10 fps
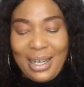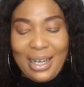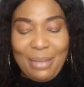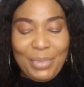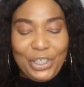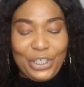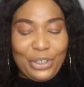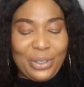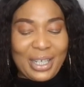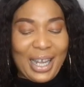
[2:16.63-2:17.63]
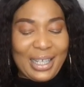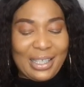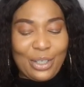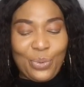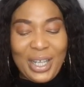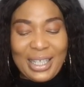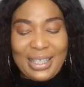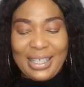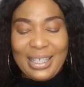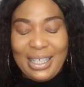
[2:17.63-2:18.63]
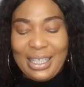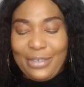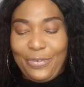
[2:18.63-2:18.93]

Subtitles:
Let me show you guys the way it is.